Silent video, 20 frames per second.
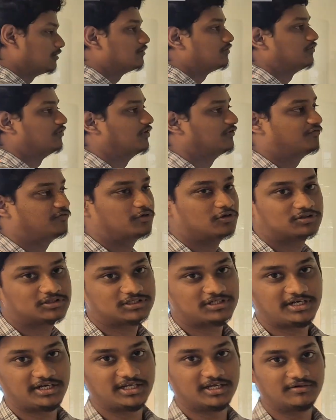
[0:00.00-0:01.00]
The
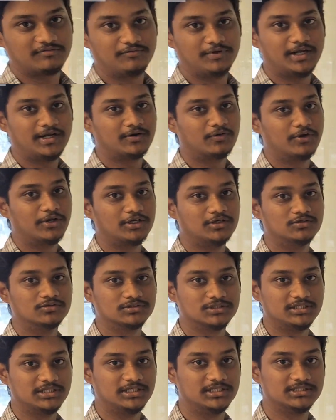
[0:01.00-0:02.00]
fourth trigger we are going to
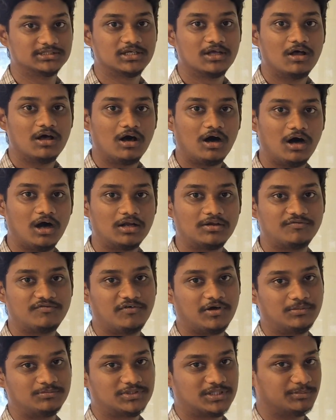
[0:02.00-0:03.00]
see is on
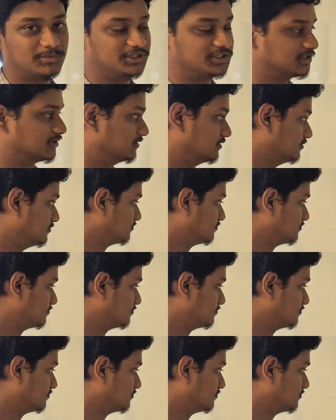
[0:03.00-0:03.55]
form submission.